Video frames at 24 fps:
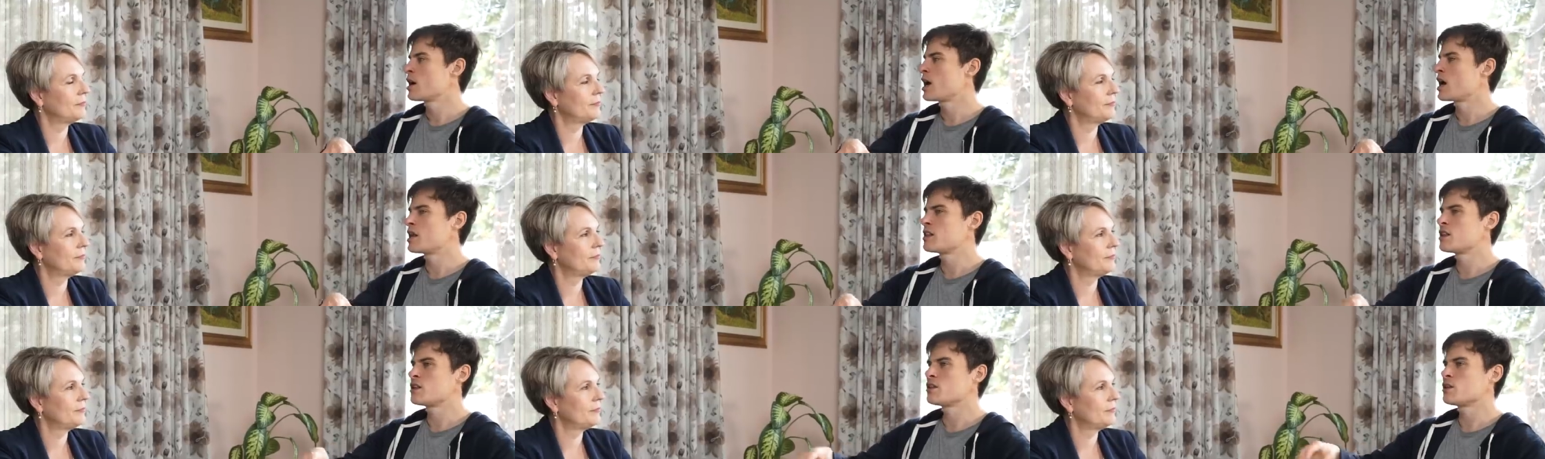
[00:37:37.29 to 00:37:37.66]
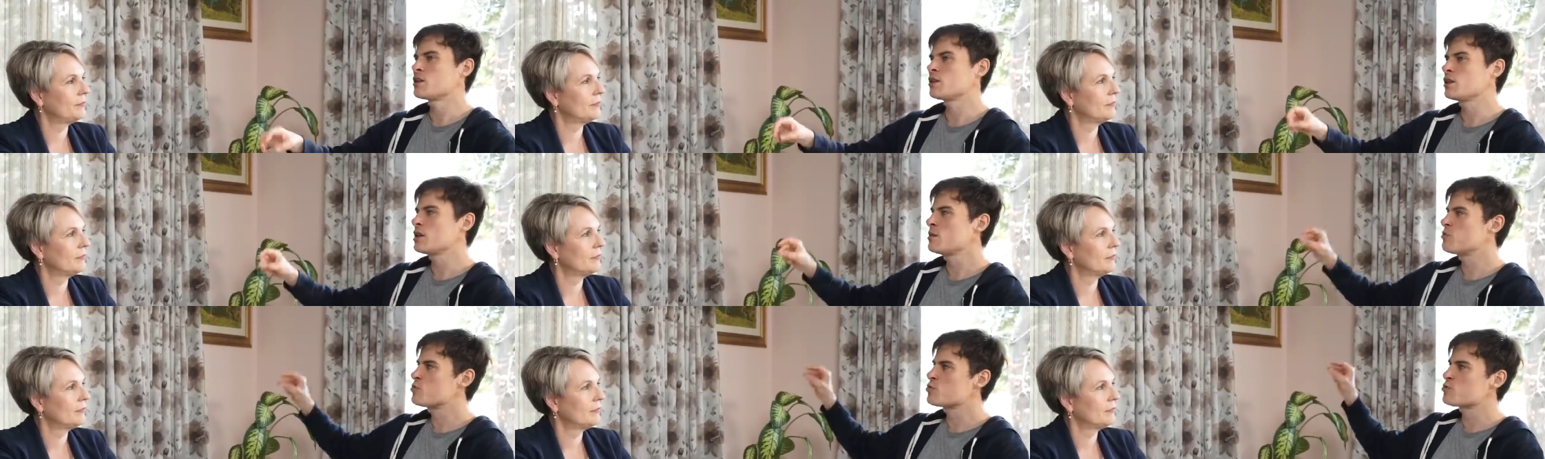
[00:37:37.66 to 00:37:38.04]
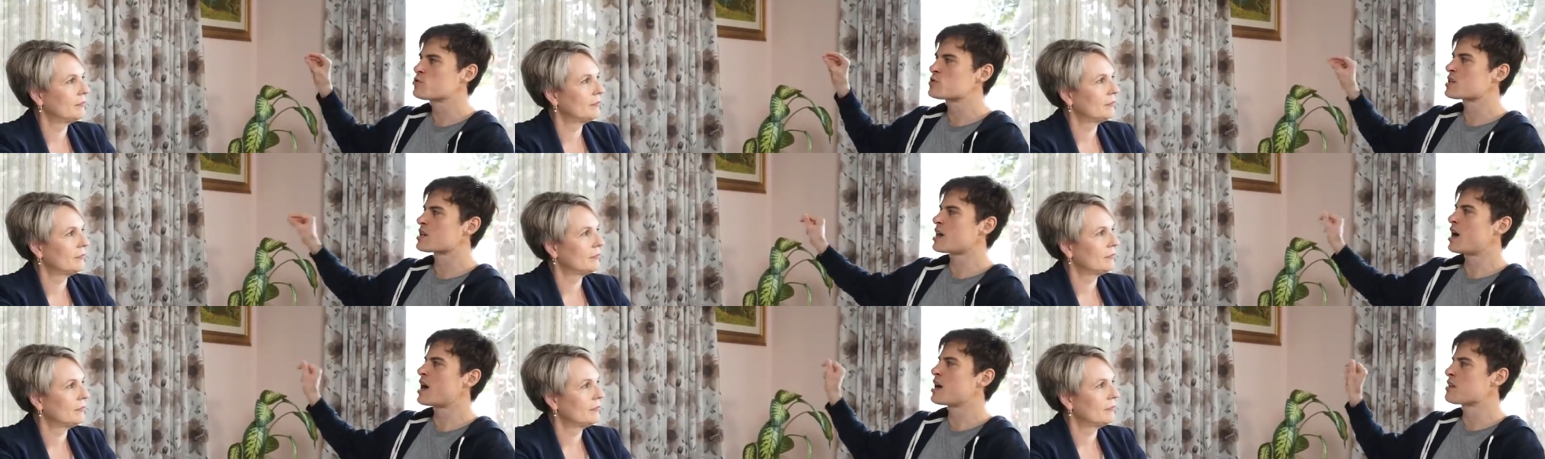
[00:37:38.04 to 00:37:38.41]
Speaker 1: And then the
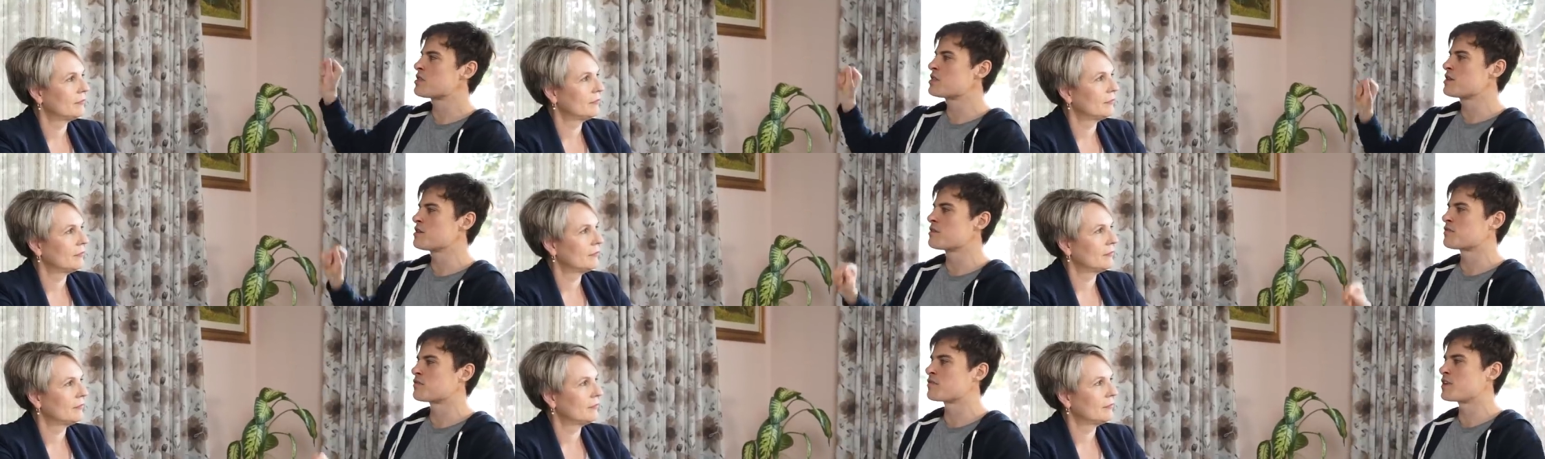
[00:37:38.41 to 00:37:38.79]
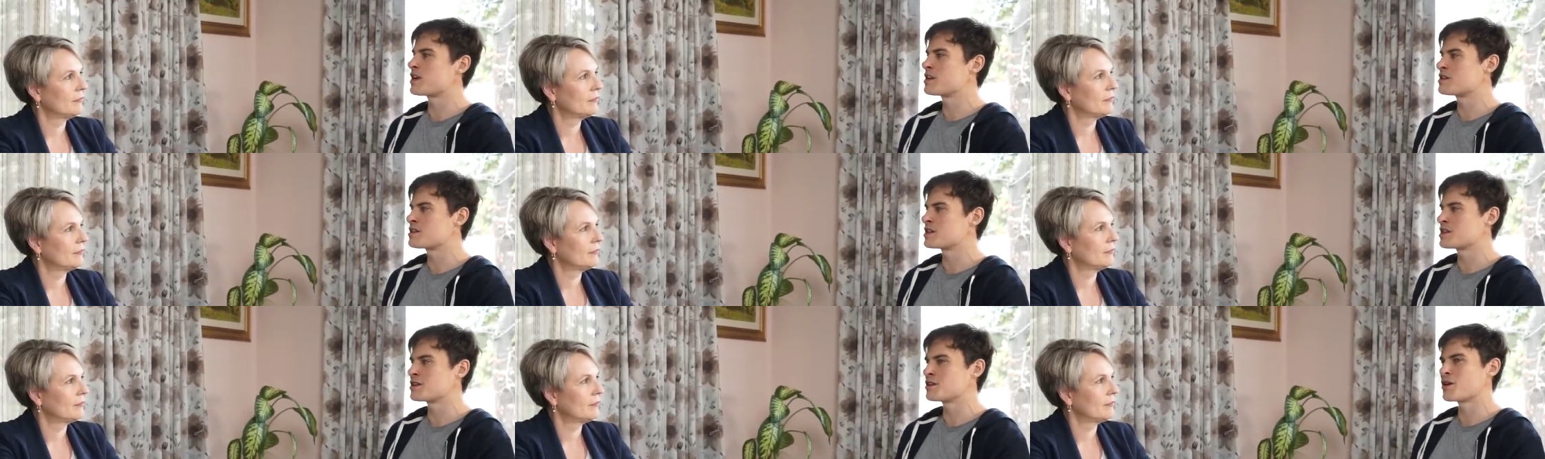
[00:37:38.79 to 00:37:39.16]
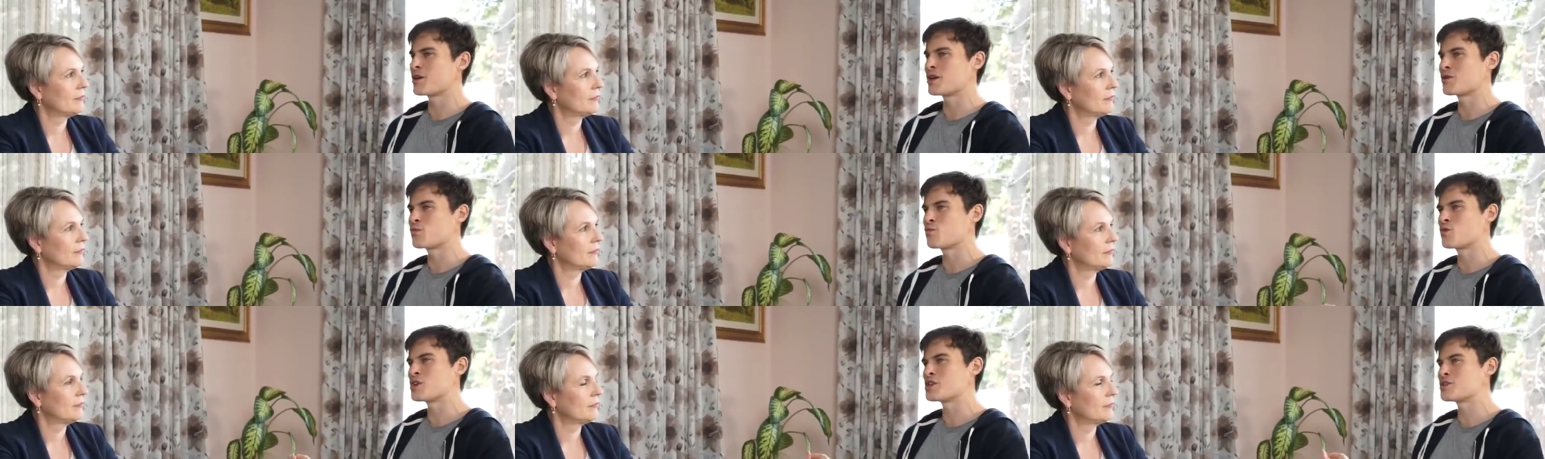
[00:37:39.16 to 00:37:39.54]
Liberals cut the funding,
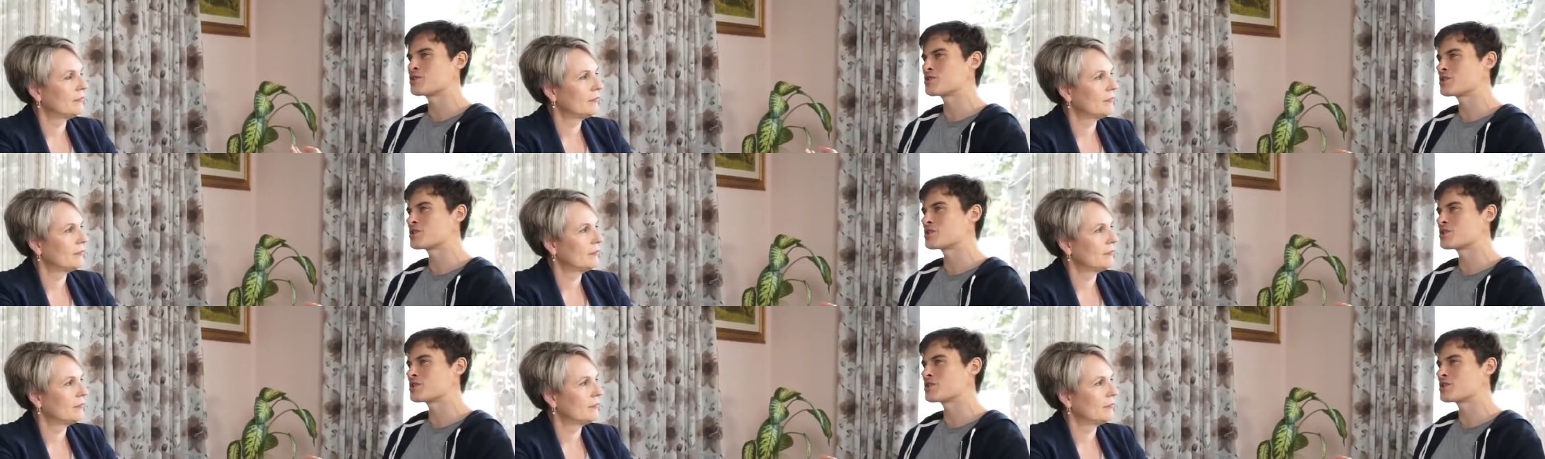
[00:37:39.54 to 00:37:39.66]
going, we